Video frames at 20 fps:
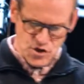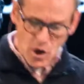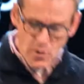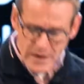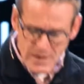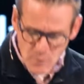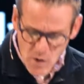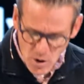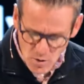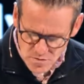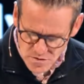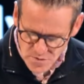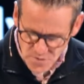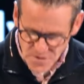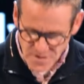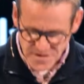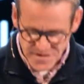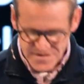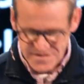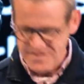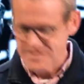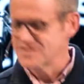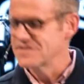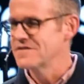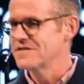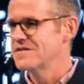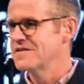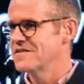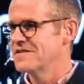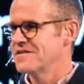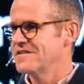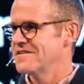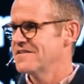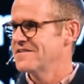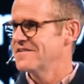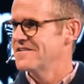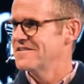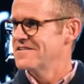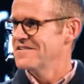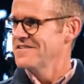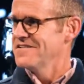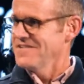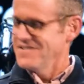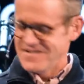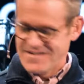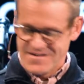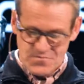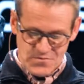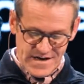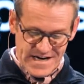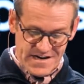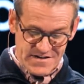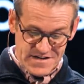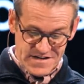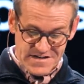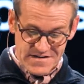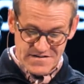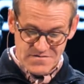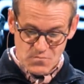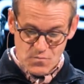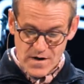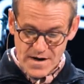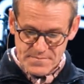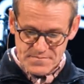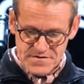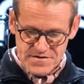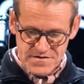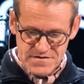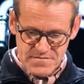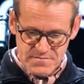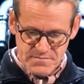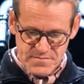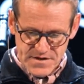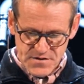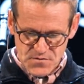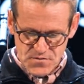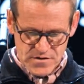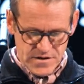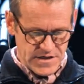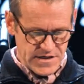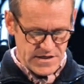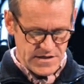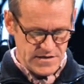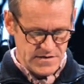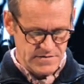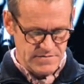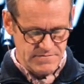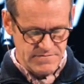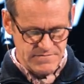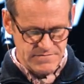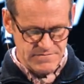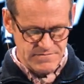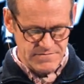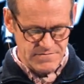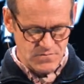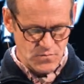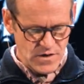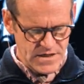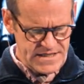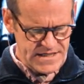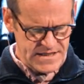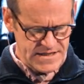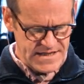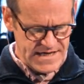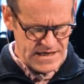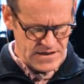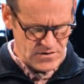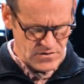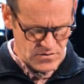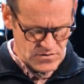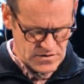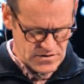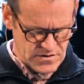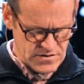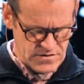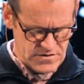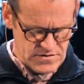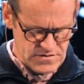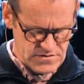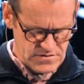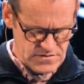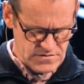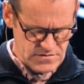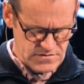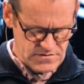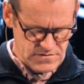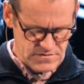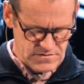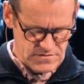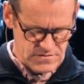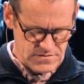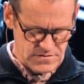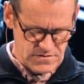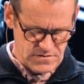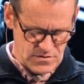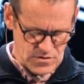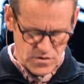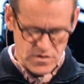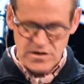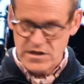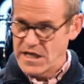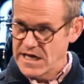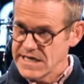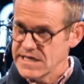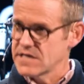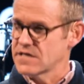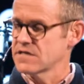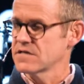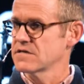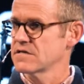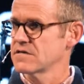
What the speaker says: "No, I won't, Lord." He went out and wept bitterly. What did that look like?